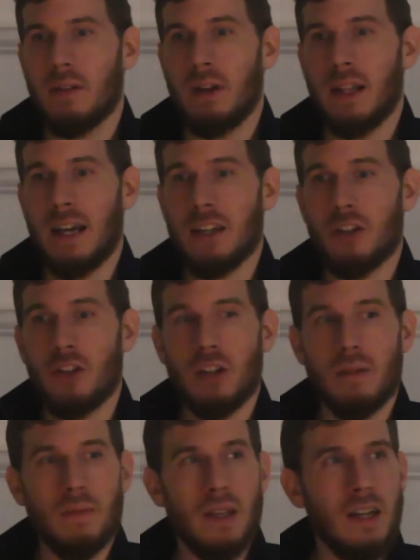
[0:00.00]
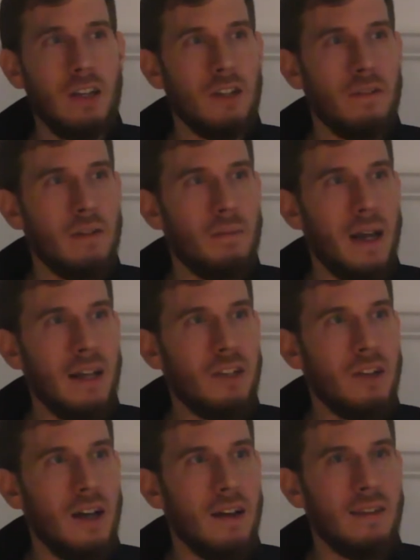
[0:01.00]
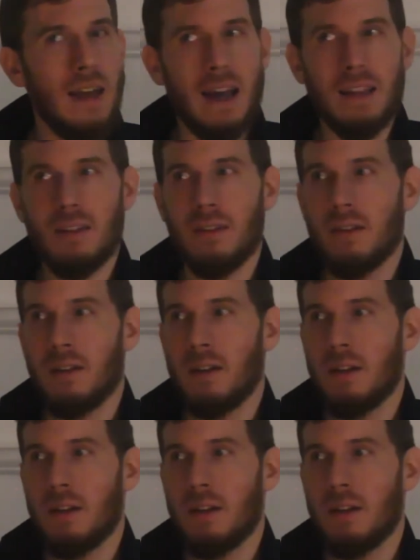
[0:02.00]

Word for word: that each of the patriarchs had